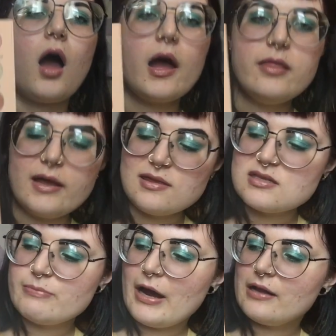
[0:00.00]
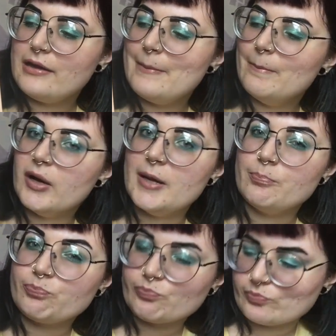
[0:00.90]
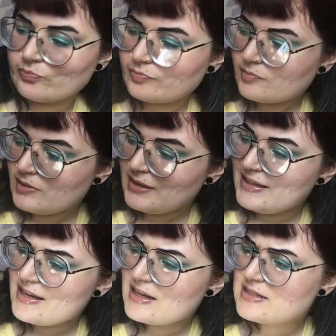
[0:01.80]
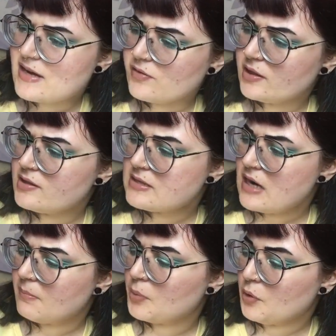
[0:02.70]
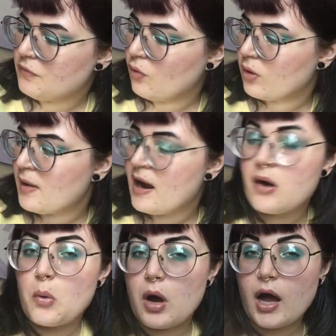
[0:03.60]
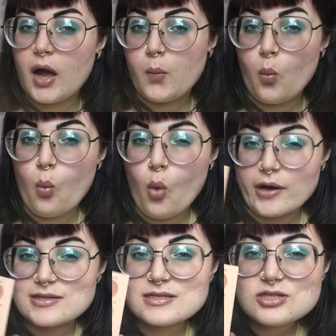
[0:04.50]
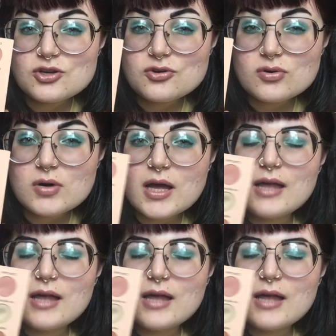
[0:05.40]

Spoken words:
I like this palette, but it definitely does not perform how I want it to.